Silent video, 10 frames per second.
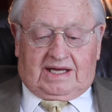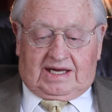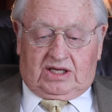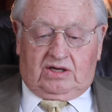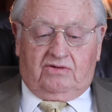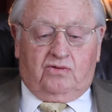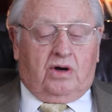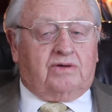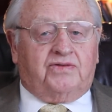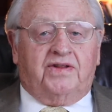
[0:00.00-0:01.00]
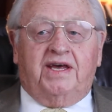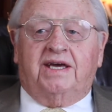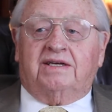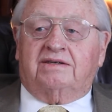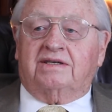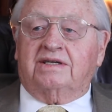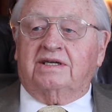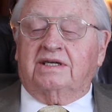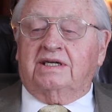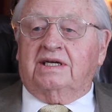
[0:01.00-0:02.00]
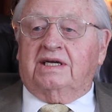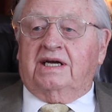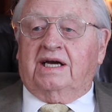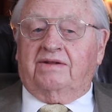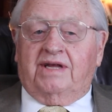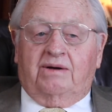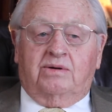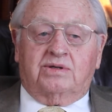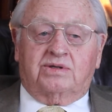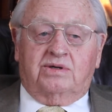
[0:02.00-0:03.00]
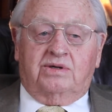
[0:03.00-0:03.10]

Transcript: And you've worked for this. And that was